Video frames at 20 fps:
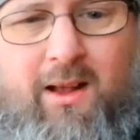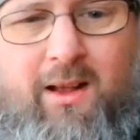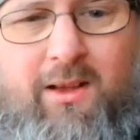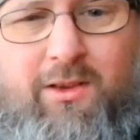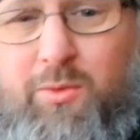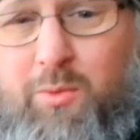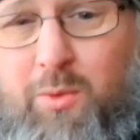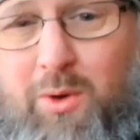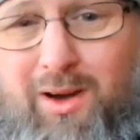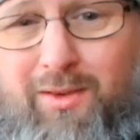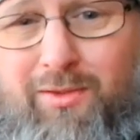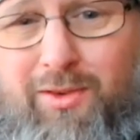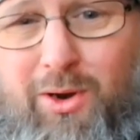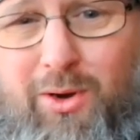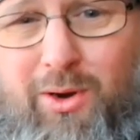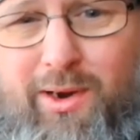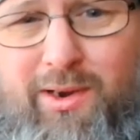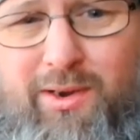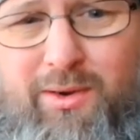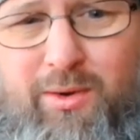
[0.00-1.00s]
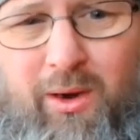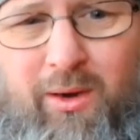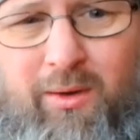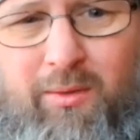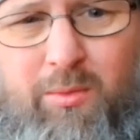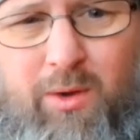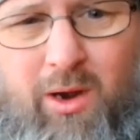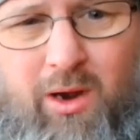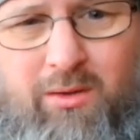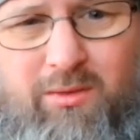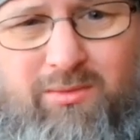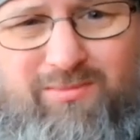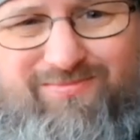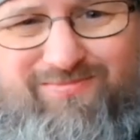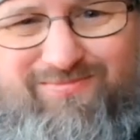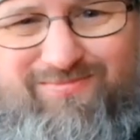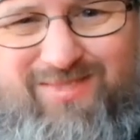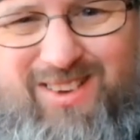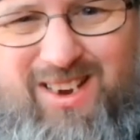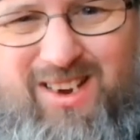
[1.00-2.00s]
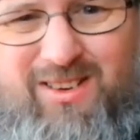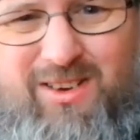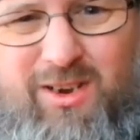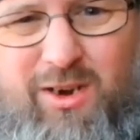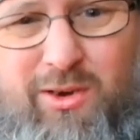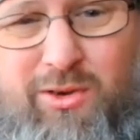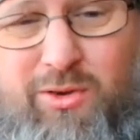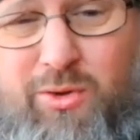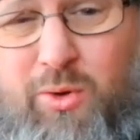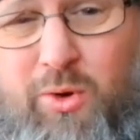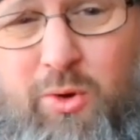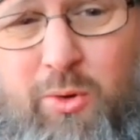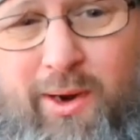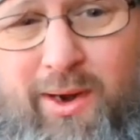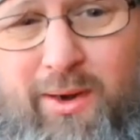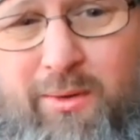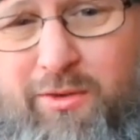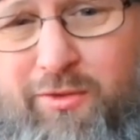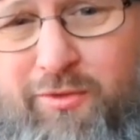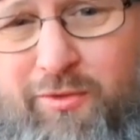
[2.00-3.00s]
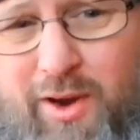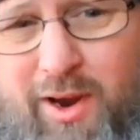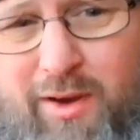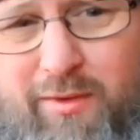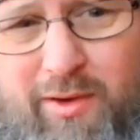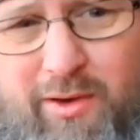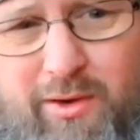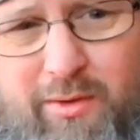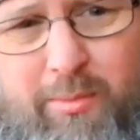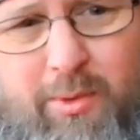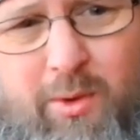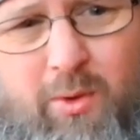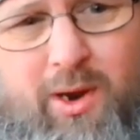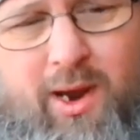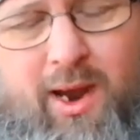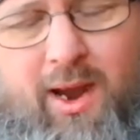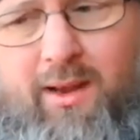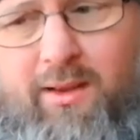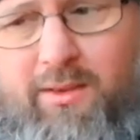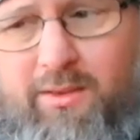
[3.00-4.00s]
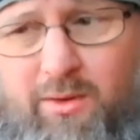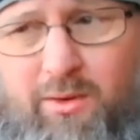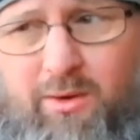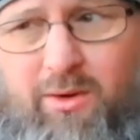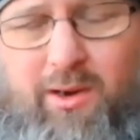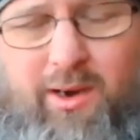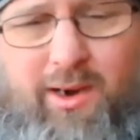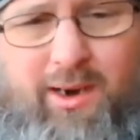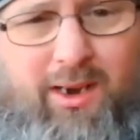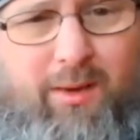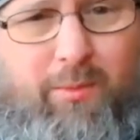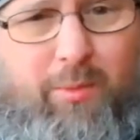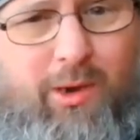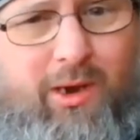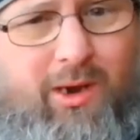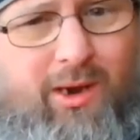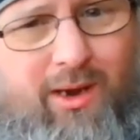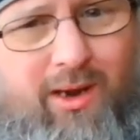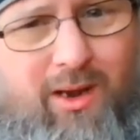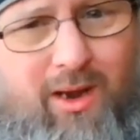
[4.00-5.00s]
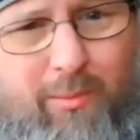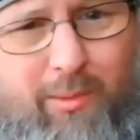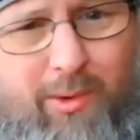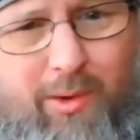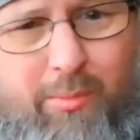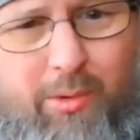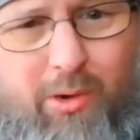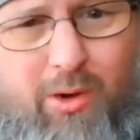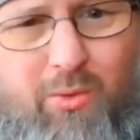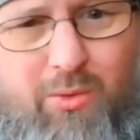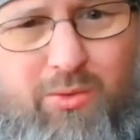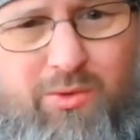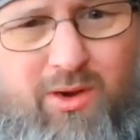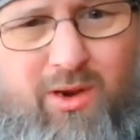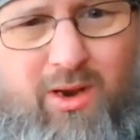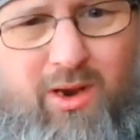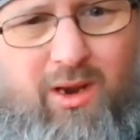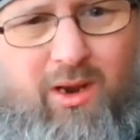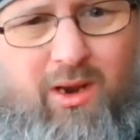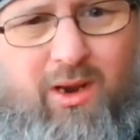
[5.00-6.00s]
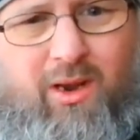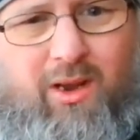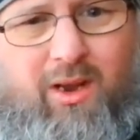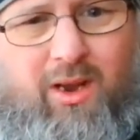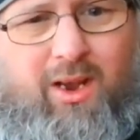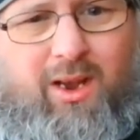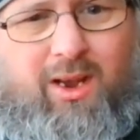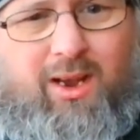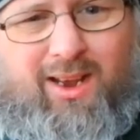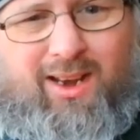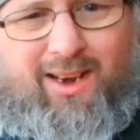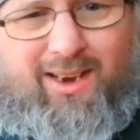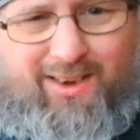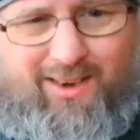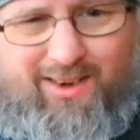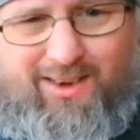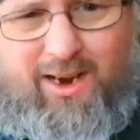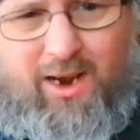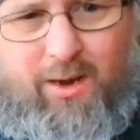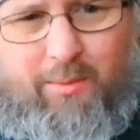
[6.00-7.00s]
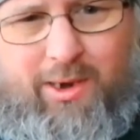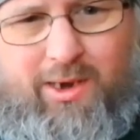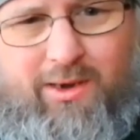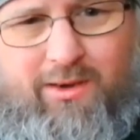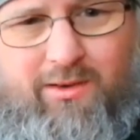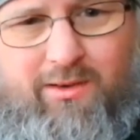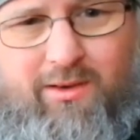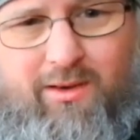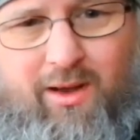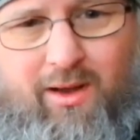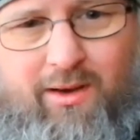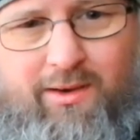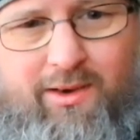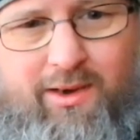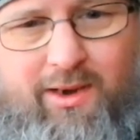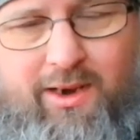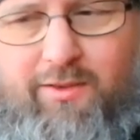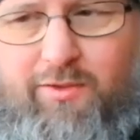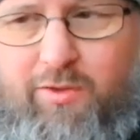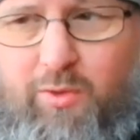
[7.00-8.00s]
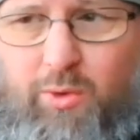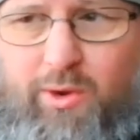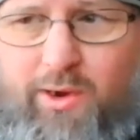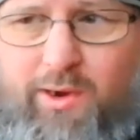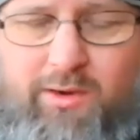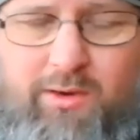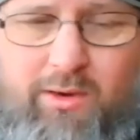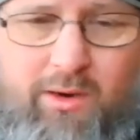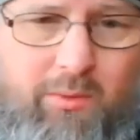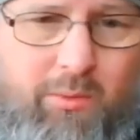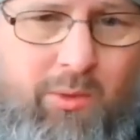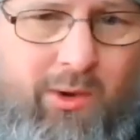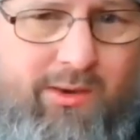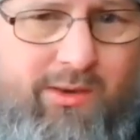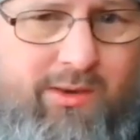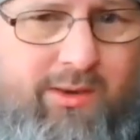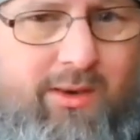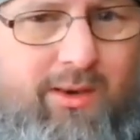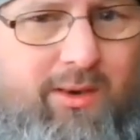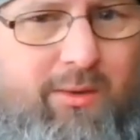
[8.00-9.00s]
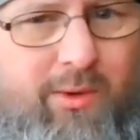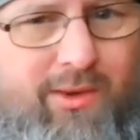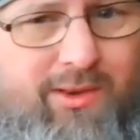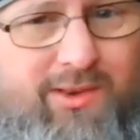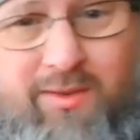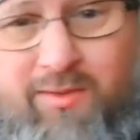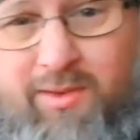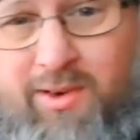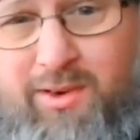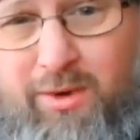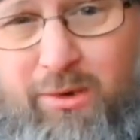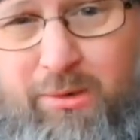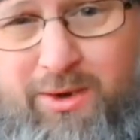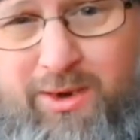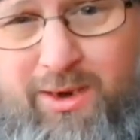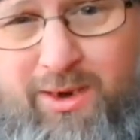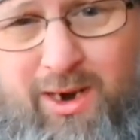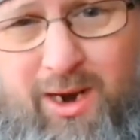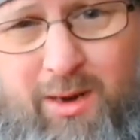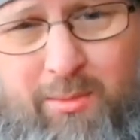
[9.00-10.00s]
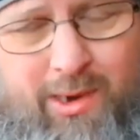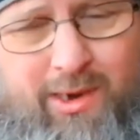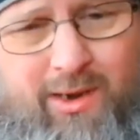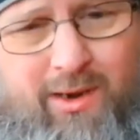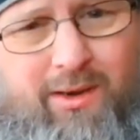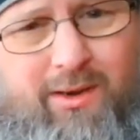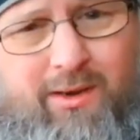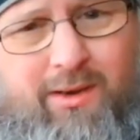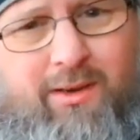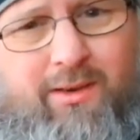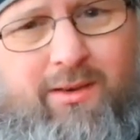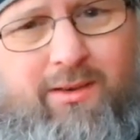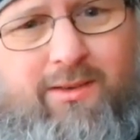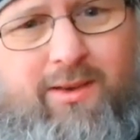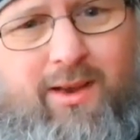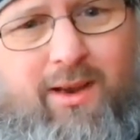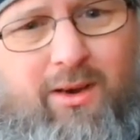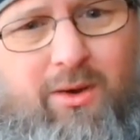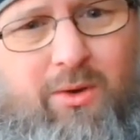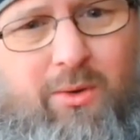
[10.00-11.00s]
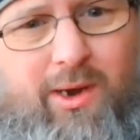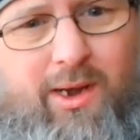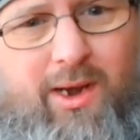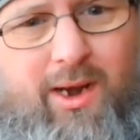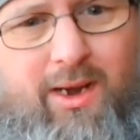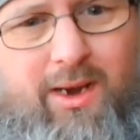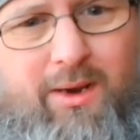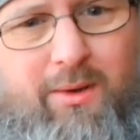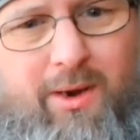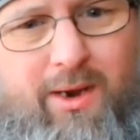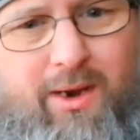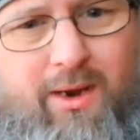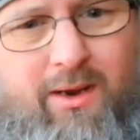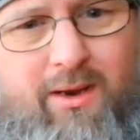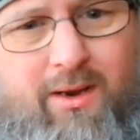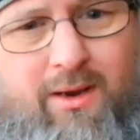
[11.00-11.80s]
So why have I got this one? Well, it was only £2. It was a 500ml can, so kind of keeping it in line with the bottles. And it did come in underneath all these, like 160, 170, so I was going to come in under £10 anyway.